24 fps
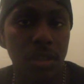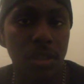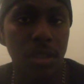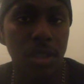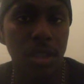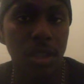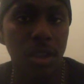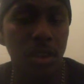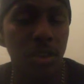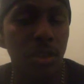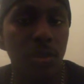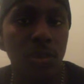
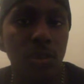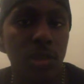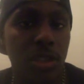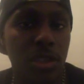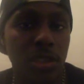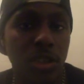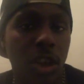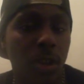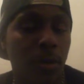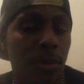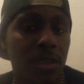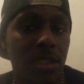And I don't even want
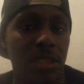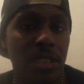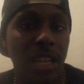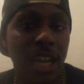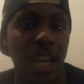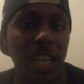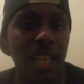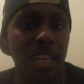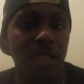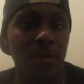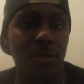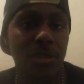to talk about the
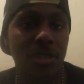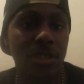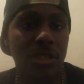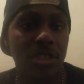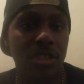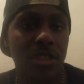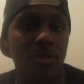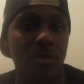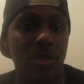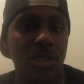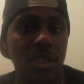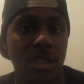tight end
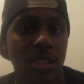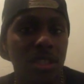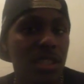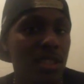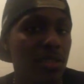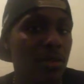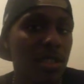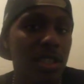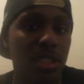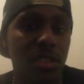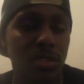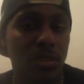position, because
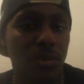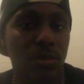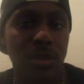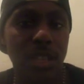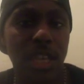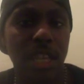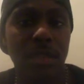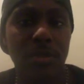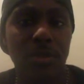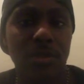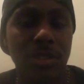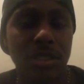there is no
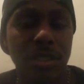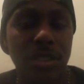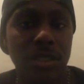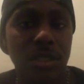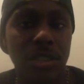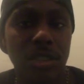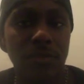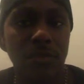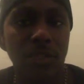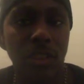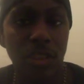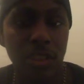tight end
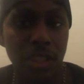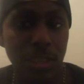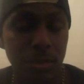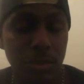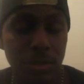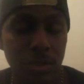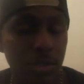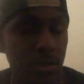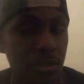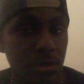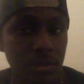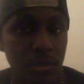position as far as I'm
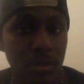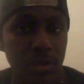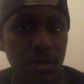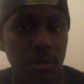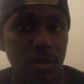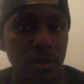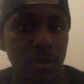concerned.